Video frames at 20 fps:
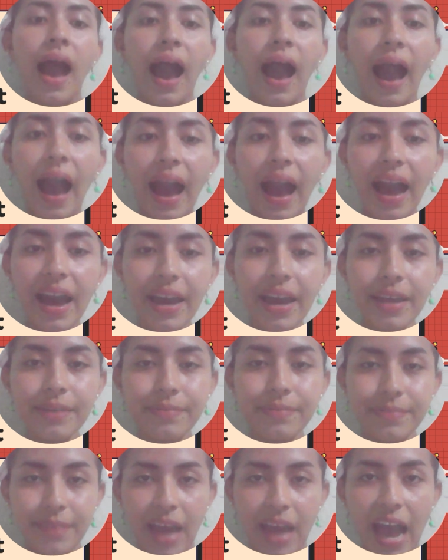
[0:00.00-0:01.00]
Hi,
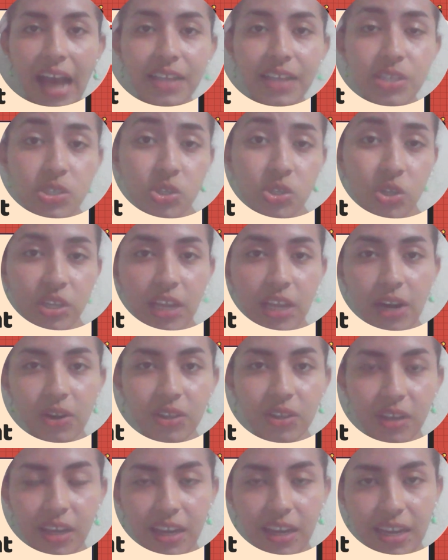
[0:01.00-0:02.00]
I'm Sonia
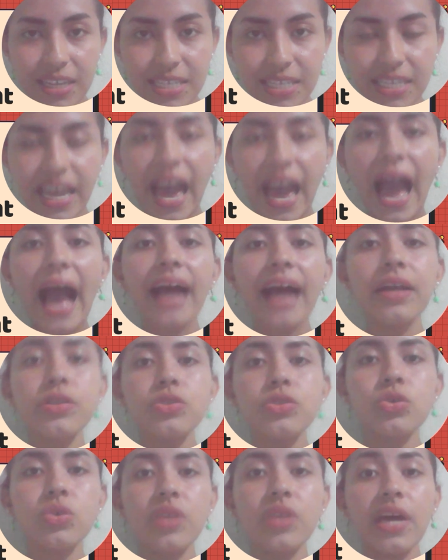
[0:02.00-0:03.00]
Rodriguez, and
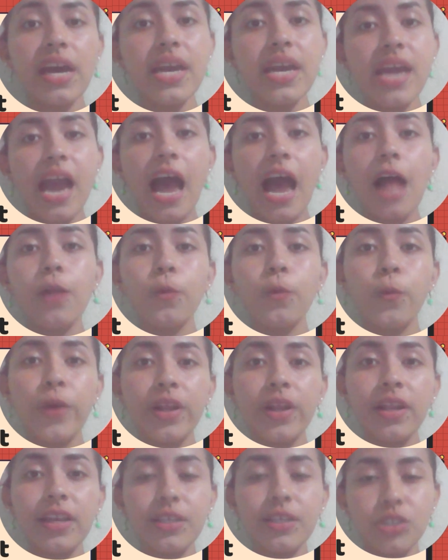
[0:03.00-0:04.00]
today I
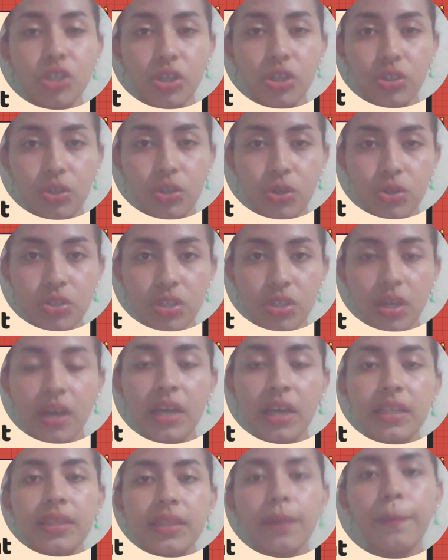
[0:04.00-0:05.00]
will introduce
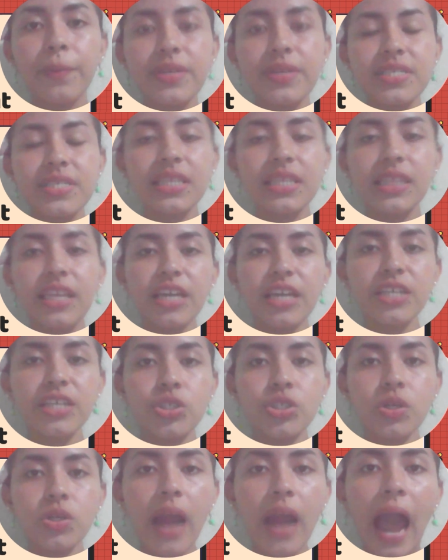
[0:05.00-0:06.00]
the
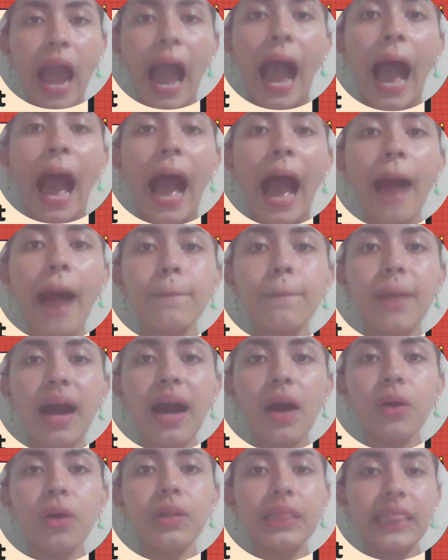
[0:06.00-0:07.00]
presentation
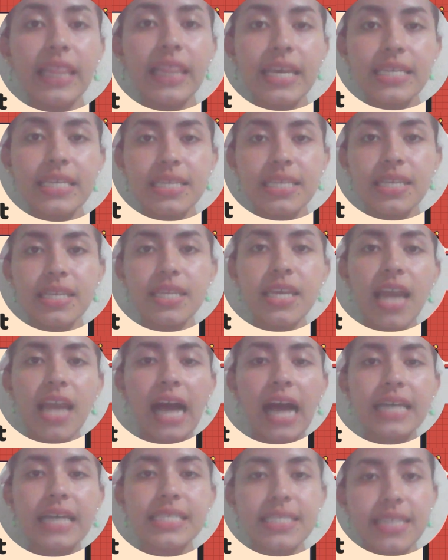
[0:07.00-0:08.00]
about listening
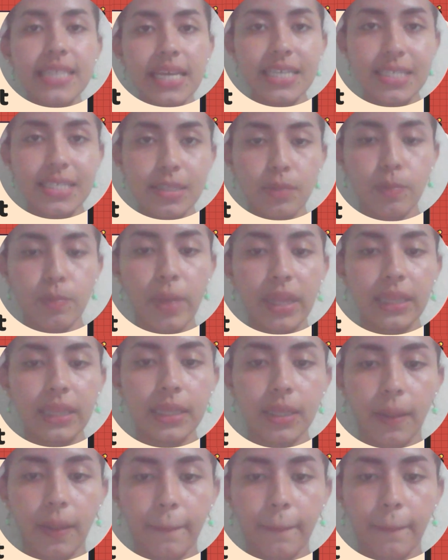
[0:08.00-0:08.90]
assessment.